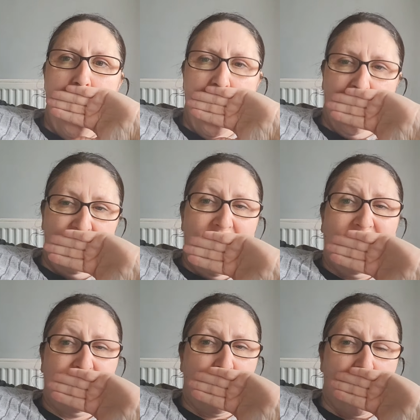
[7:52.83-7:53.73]
On
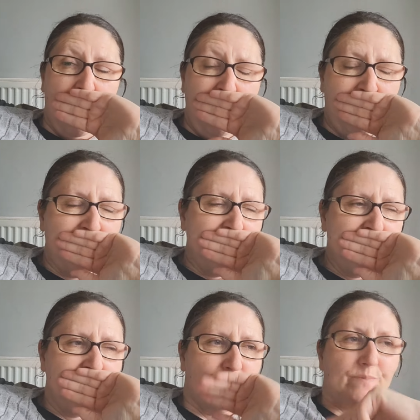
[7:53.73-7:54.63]
that note,
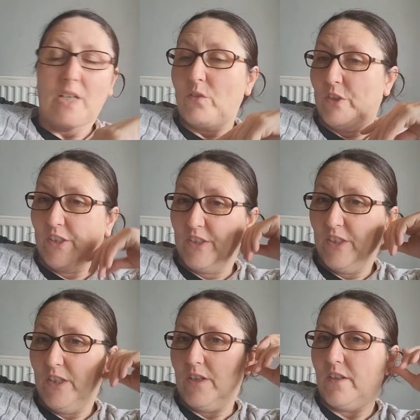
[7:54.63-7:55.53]
I'm going to
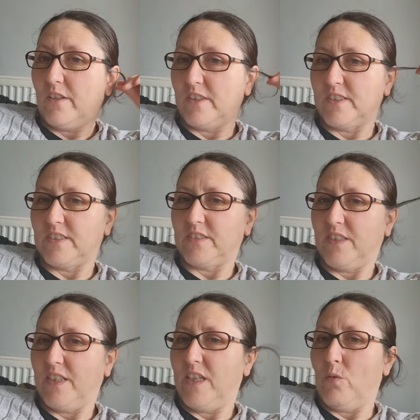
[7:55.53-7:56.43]
go because
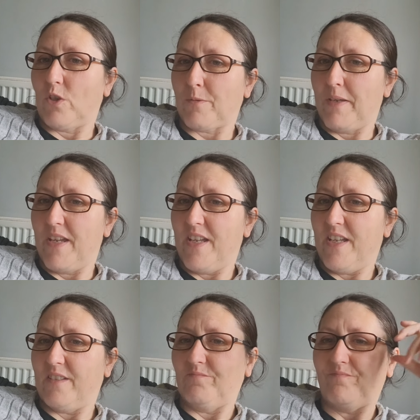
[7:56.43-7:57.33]
I need to wash my
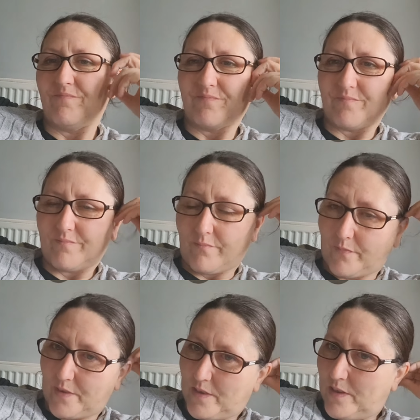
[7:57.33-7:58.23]
hair.
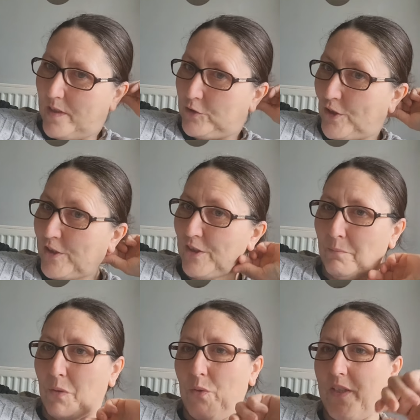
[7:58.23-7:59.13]
I dry
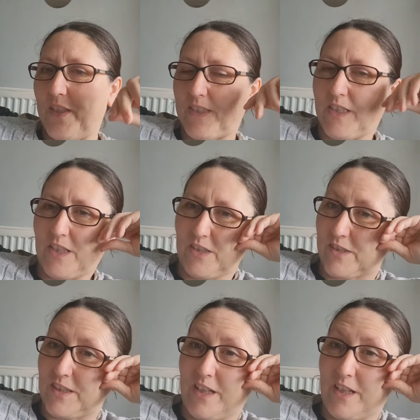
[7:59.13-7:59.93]
shampooed it yesterday because I